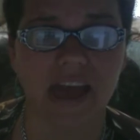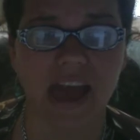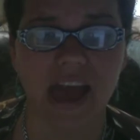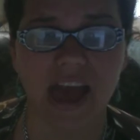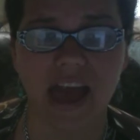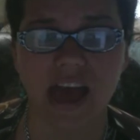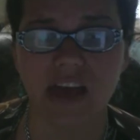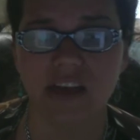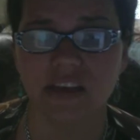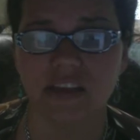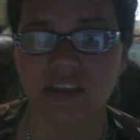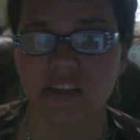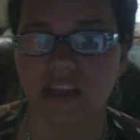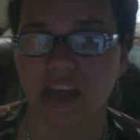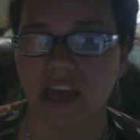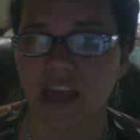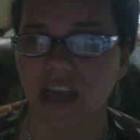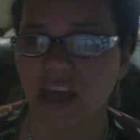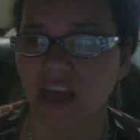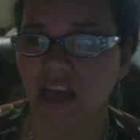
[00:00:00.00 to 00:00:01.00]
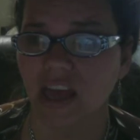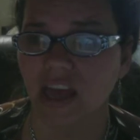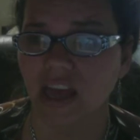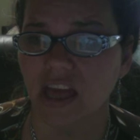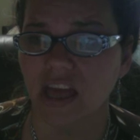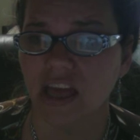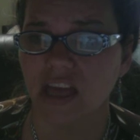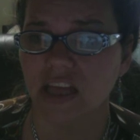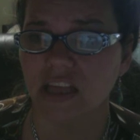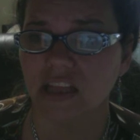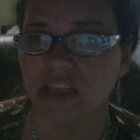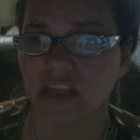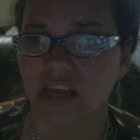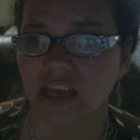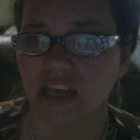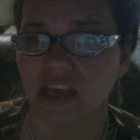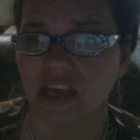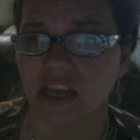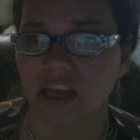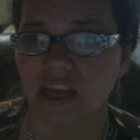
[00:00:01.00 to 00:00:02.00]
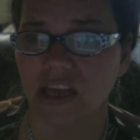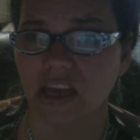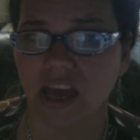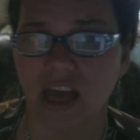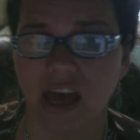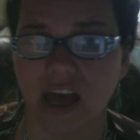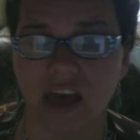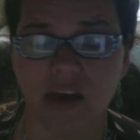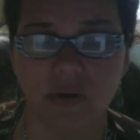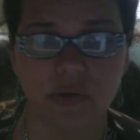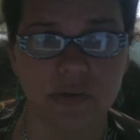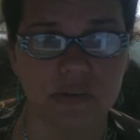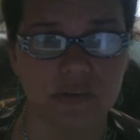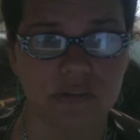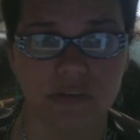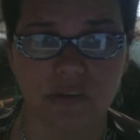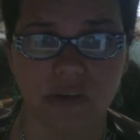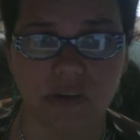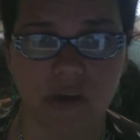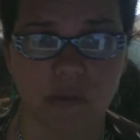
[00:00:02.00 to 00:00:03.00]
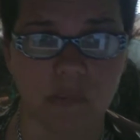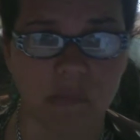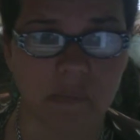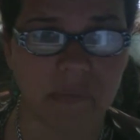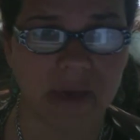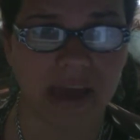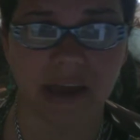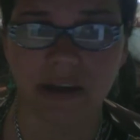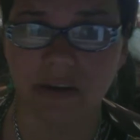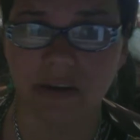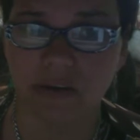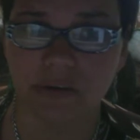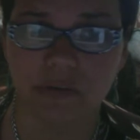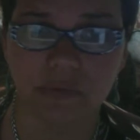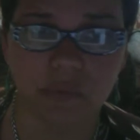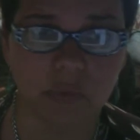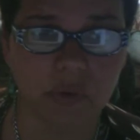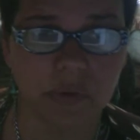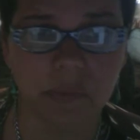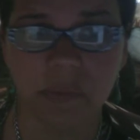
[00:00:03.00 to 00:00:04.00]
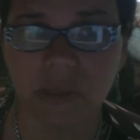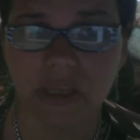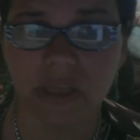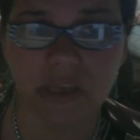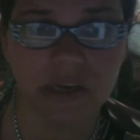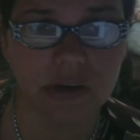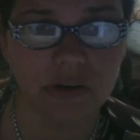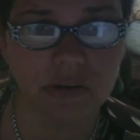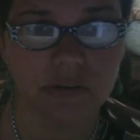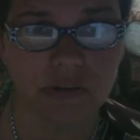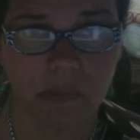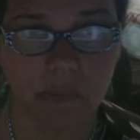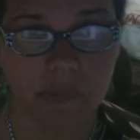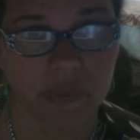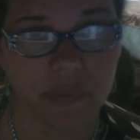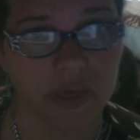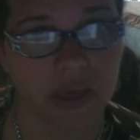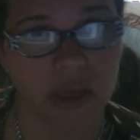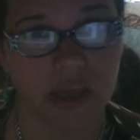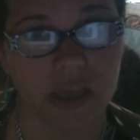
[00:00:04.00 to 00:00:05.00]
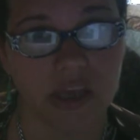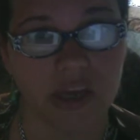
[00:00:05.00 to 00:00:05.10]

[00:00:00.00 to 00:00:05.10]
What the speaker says: out like I was a battered woman or something.